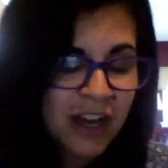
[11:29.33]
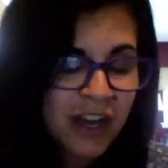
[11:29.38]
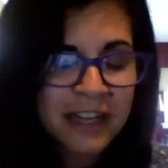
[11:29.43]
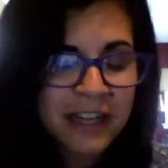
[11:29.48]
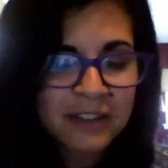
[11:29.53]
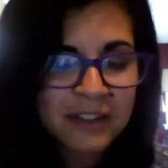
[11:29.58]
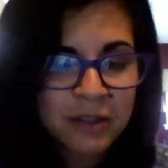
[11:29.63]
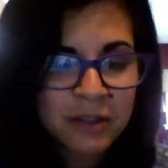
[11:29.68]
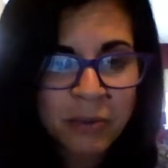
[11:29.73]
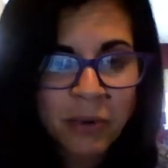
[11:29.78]
I had
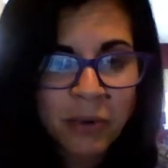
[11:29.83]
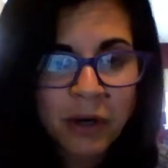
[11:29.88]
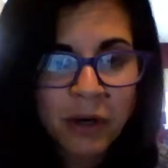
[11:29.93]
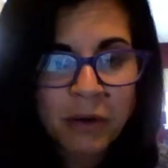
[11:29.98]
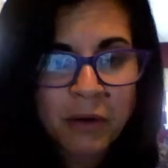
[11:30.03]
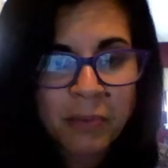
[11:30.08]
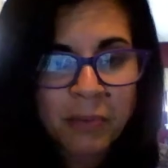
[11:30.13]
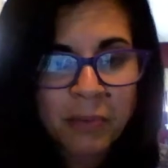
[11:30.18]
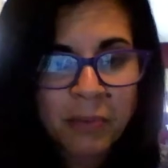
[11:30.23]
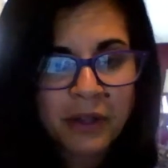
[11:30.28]
support
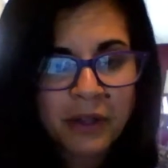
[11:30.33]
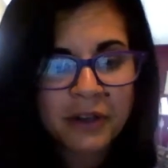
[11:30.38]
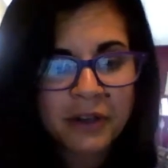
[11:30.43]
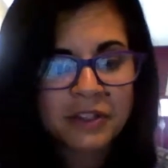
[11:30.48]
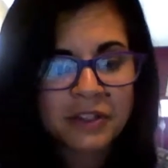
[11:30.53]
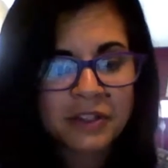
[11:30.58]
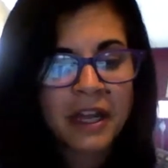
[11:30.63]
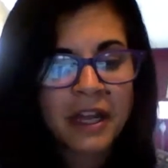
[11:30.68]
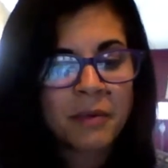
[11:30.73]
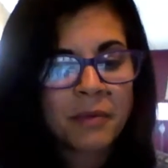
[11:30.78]
group earlier
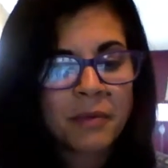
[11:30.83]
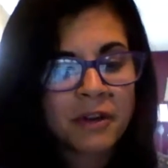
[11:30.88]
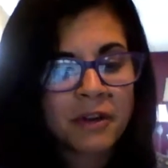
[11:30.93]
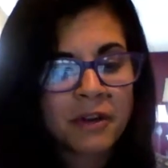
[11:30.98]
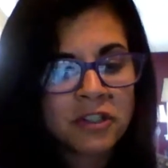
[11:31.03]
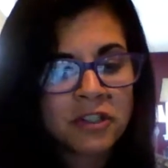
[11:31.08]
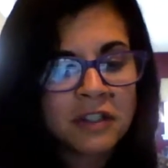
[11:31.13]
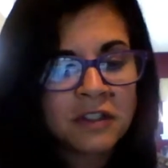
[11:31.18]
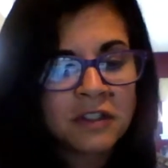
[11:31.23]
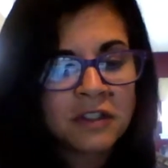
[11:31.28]
today and we were
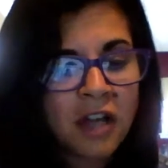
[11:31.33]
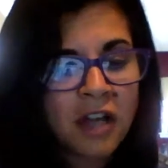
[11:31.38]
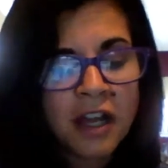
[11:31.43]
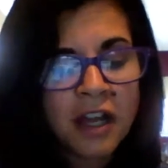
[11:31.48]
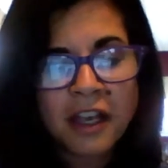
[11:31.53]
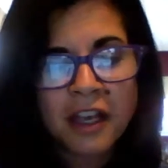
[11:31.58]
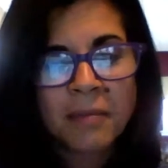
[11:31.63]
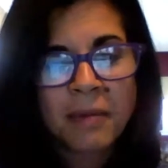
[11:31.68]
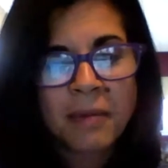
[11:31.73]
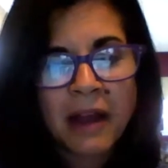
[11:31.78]
just
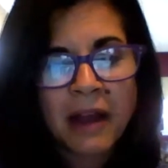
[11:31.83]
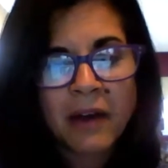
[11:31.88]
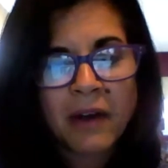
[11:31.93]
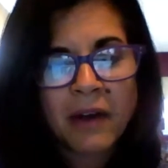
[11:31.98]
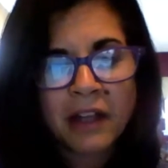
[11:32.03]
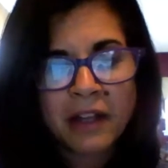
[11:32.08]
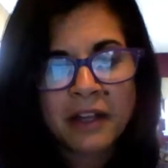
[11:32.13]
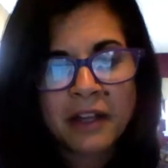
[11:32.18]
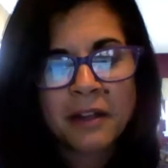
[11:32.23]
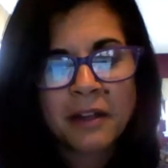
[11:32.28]
talking about
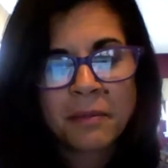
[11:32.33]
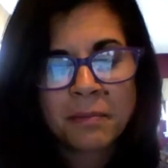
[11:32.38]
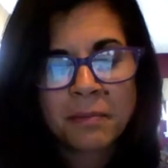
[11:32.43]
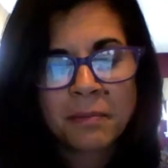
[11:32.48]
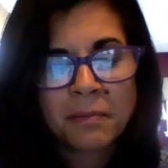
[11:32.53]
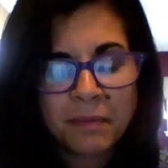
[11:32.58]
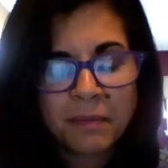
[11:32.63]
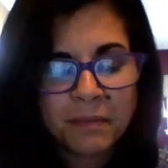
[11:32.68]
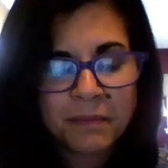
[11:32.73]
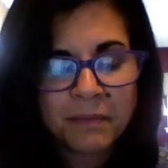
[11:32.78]
a little
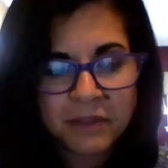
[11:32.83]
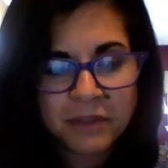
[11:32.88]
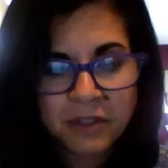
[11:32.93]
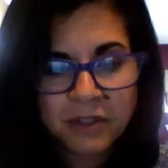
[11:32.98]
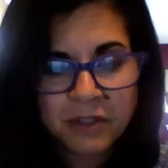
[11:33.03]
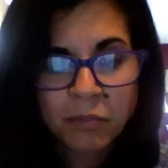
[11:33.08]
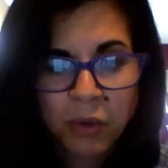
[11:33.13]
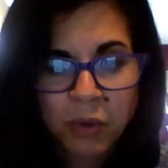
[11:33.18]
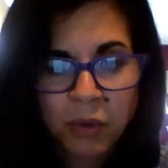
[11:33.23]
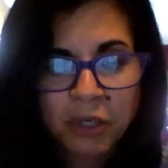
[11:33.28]

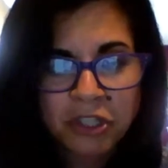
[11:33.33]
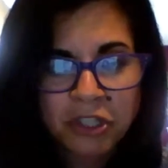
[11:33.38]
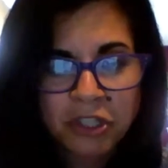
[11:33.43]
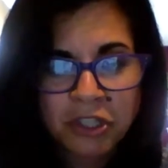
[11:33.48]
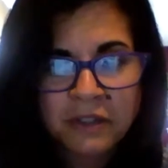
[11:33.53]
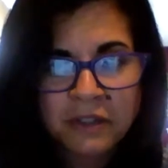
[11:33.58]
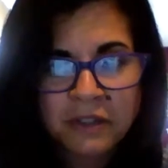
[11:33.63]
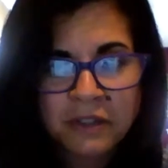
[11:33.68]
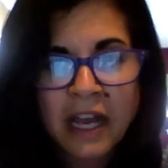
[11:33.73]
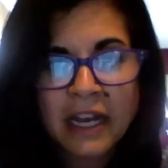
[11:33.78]
what, what you
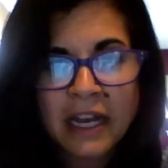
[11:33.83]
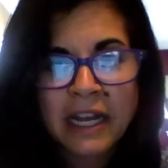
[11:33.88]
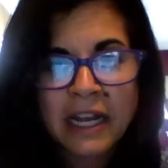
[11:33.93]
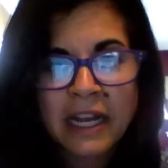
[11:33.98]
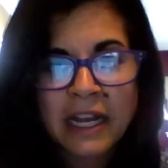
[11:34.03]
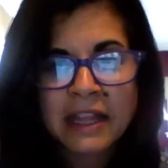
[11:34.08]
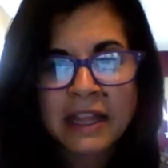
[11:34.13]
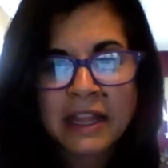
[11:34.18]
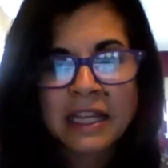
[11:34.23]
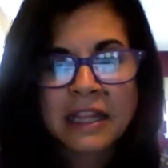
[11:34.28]
said. And
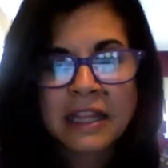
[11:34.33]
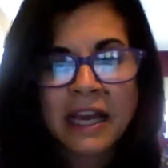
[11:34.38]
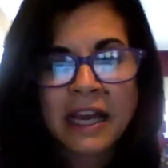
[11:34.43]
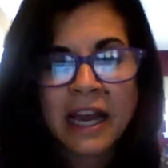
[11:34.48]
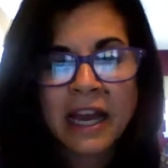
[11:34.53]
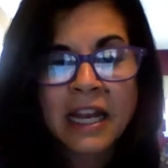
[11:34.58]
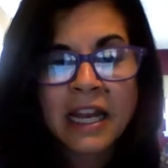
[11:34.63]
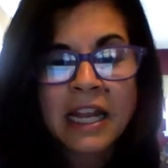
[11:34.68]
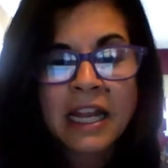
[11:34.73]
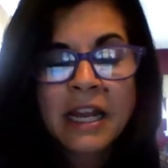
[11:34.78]
I think
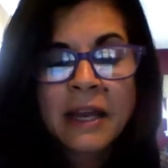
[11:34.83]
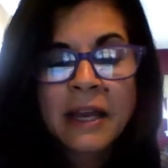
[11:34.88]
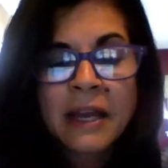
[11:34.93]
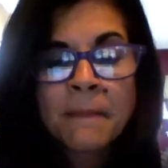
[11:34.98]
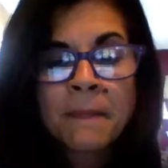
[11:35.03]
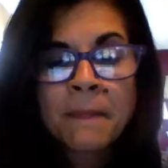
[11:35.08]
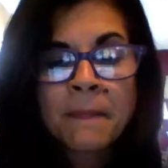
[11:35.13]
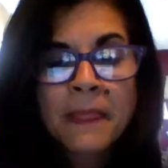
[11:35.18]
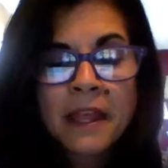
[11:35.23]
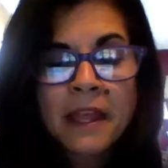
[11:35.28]
that
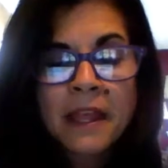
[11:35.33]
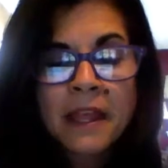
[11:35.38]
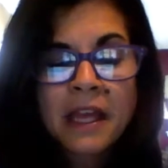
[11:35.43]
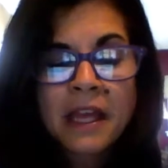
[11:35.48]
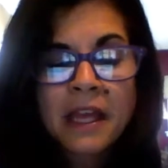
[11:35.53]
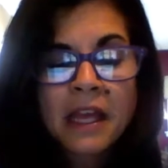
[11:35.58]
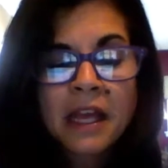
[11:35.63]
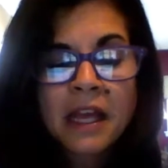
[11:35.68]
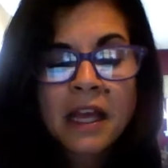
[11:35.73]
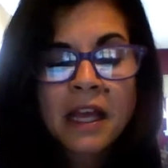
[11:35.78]

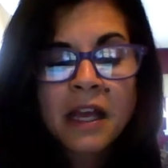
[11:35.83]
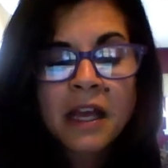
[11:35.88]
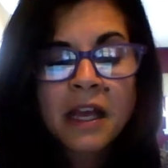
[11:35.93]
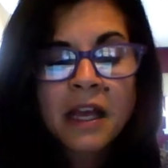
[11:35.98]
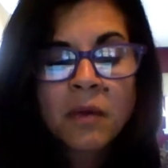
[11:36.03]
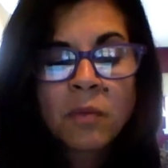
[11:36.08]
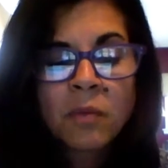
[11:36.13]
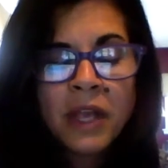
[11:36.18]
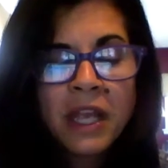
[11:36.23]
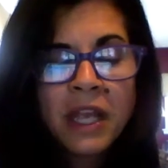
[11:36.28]

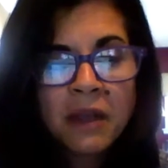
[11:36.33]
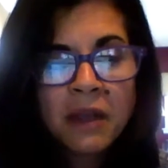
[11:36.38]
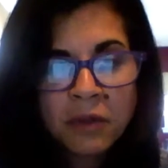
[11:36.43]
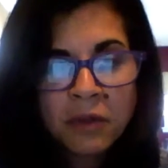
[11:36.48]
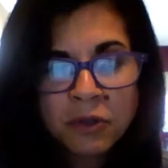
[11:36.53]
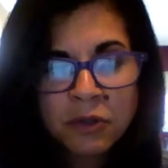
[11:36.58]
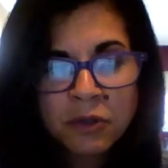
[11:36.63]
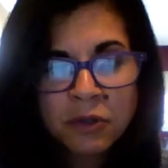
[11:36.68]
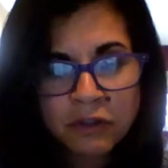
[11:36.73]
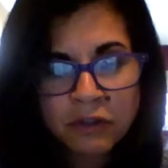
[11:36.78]
we
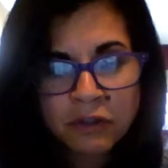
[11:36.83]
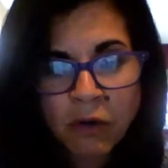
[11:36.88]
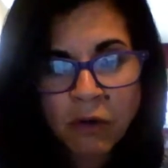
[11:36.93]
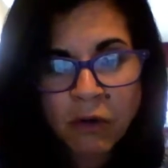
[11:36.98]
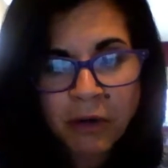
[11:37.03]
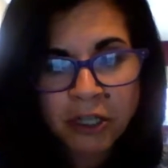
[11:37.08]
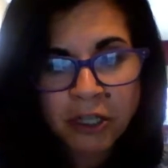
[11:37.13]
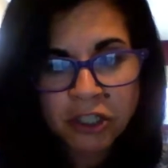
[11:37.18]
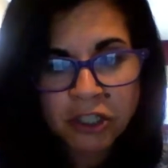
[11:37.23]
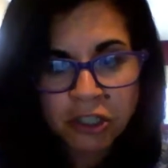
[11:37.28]
lose so
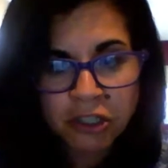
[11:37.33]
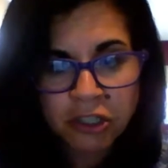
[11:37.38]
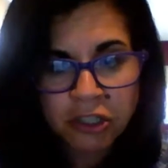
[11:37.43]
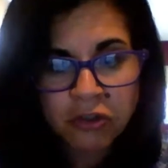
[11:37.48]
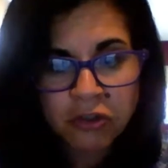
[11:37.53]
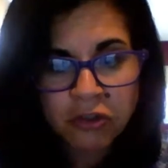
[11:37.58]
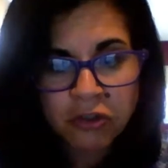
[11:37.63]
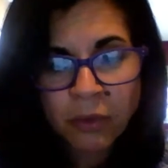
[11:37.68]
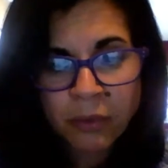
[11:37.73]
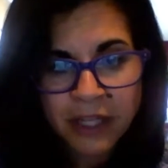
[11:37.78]
much
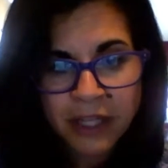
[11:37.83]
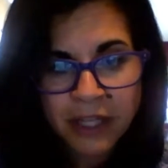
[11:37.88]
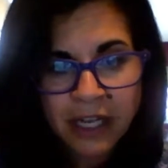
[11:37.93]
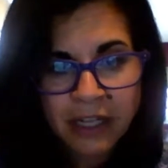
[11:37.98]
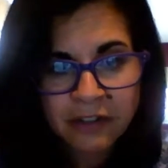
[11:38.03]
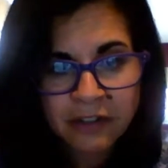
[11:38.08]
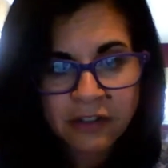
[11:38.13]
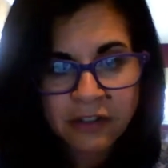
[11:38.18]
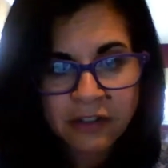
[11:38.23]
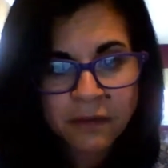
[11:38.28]
control with
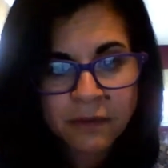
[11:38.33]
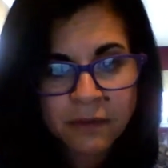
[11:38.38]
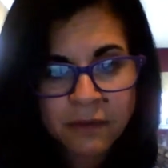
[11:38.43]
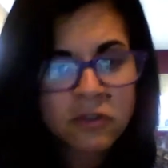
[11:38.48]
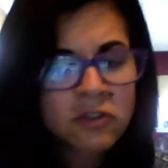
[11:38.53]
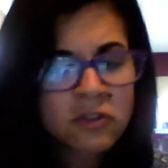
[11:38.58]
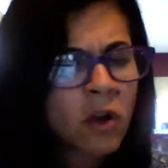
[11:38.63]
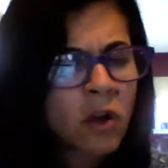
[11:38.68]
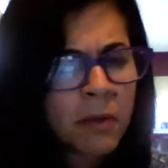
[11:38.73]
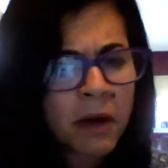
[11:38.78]
cancer,
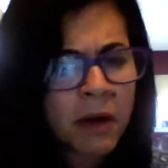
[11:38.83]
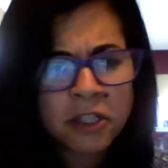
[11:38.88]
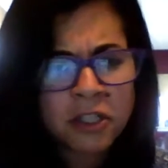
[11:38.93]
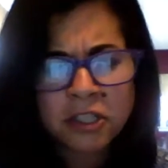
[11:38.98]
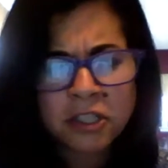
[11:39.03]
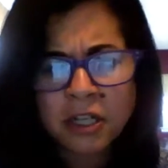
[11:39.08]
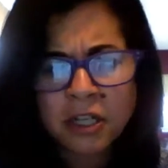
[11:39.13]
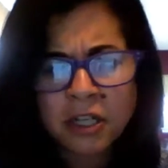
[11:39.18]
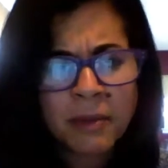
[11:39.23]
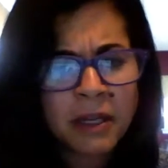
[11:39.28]
so mm -hmm. much.
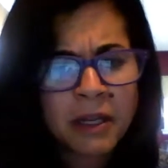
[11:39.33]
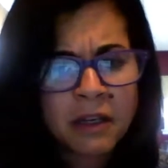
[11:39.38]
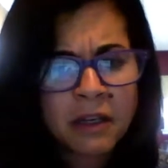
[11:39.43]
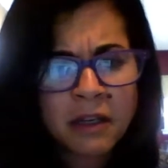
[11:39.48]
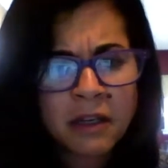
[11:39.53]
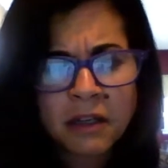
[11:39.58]
I mean,